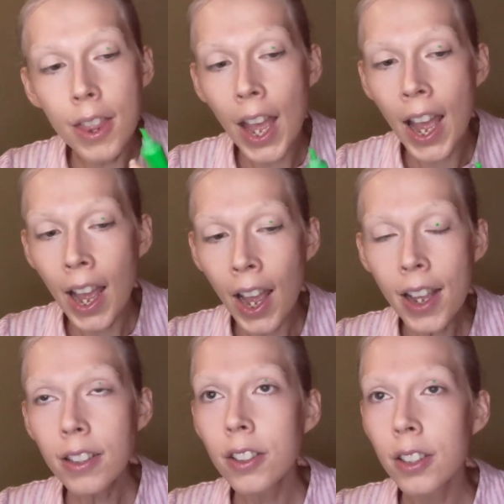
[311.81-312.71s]

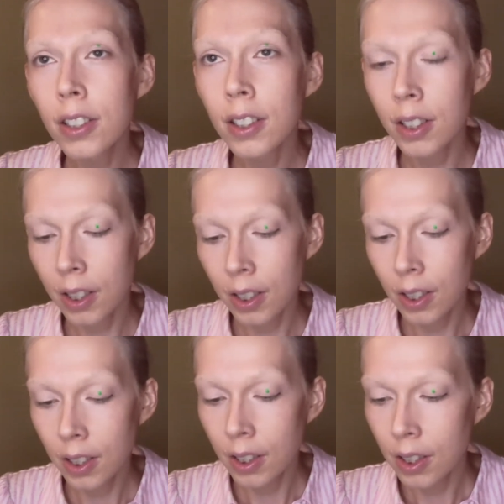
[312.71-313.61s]
that.
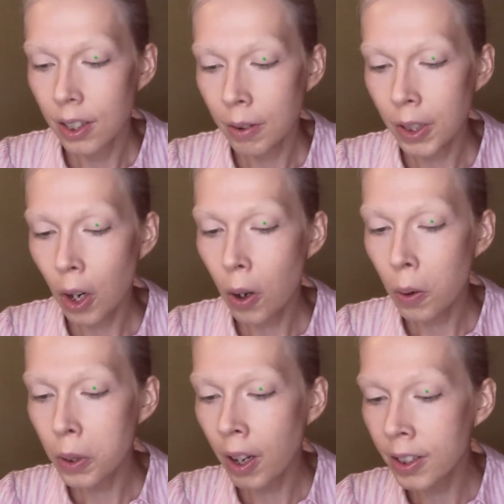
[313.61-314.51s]
I'm gonna
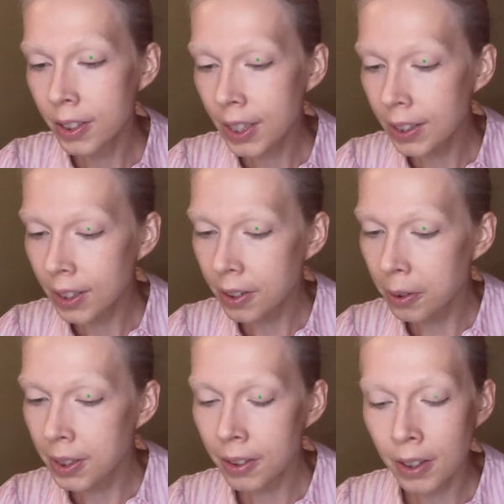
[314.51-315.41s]
hold on to this because there's
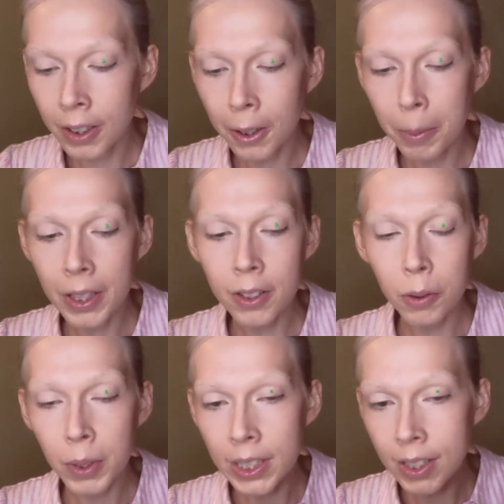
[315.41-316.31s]
still a little bit that's
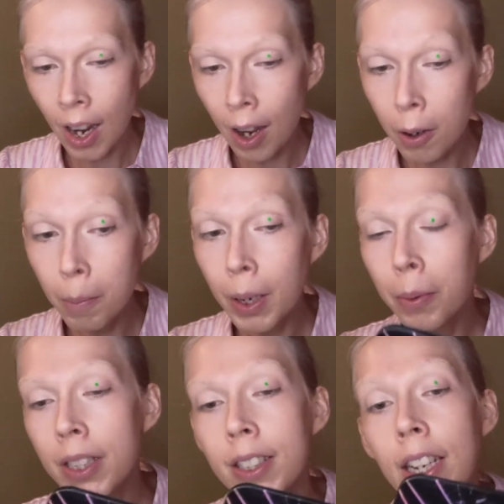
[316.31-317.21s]
squeezed out, but I
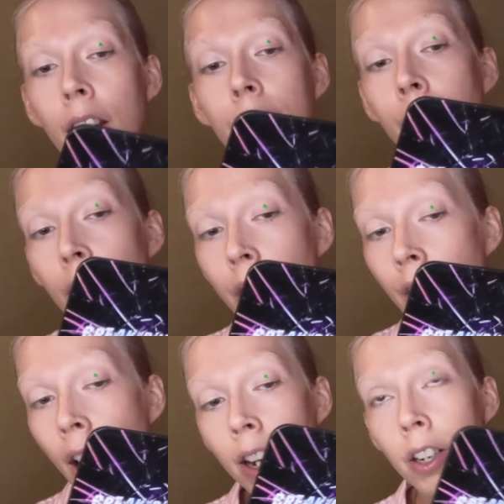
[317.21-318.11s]
want to see how far
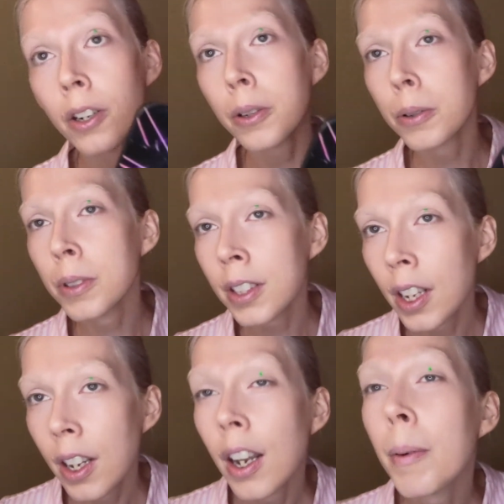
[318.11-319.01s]
that goes.
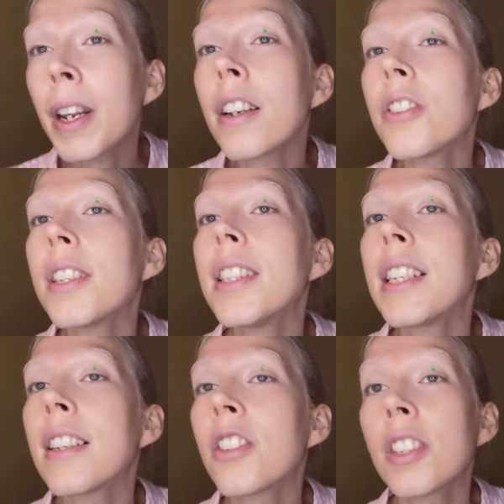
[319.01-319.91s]
I mean, as you can see,
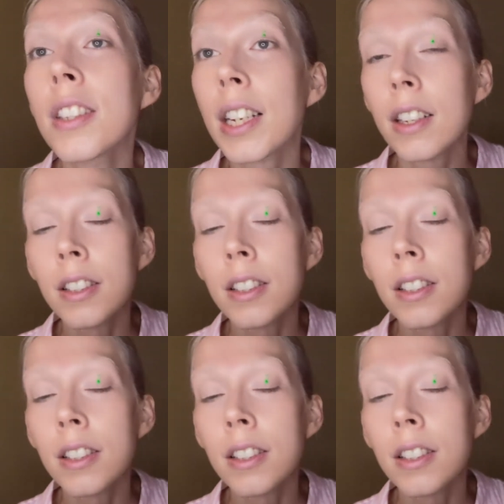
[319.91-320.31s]
that's just like a